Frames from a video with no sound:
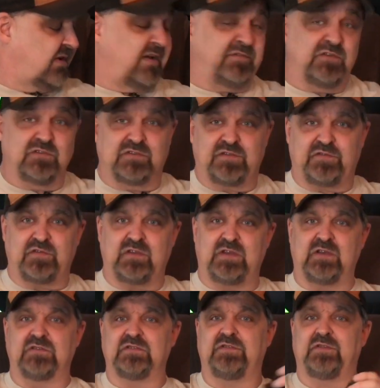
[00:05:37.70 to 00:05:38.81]
that I've used for
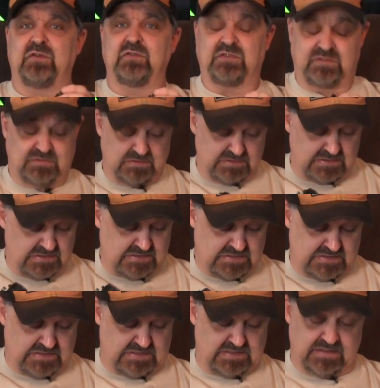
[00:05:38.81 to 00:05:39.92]
years, folks.
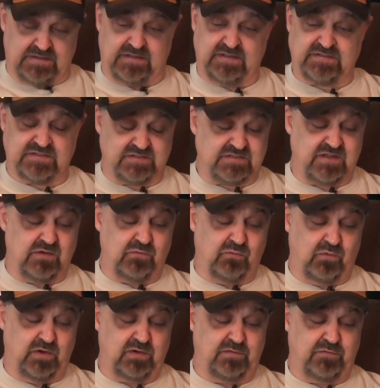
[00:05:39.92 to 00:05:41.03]
This is a
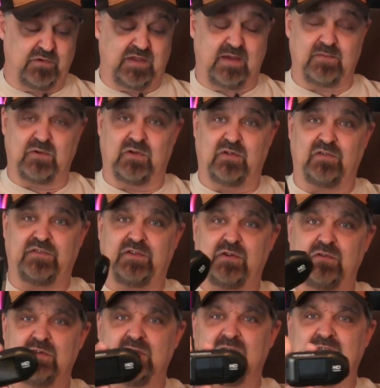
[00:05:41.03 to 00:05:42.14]
wonderful camera
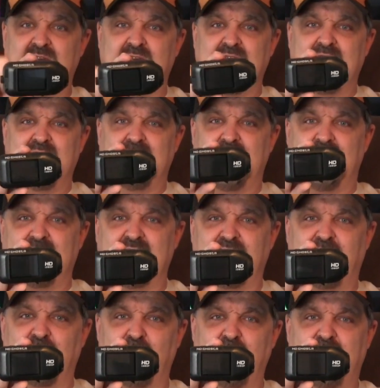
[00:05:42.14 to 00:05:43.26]
also.
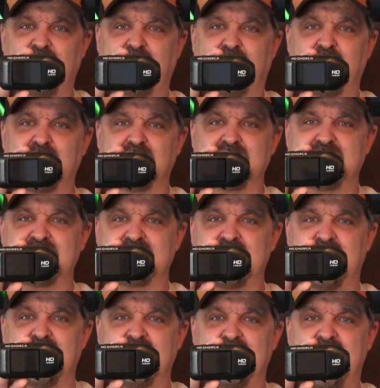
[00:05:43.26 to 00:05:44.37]
If you're looking for just
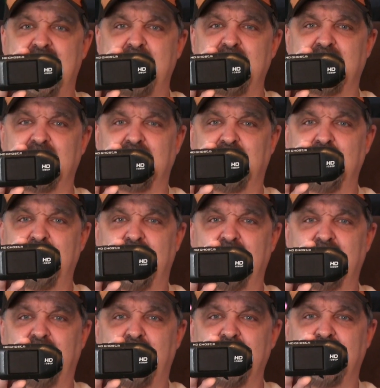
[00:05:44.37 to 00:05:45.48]
a camera to do
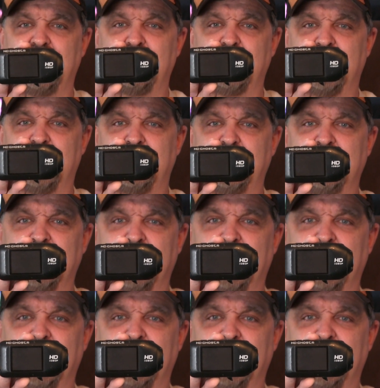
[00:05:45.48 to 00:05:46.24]
motovlogging with,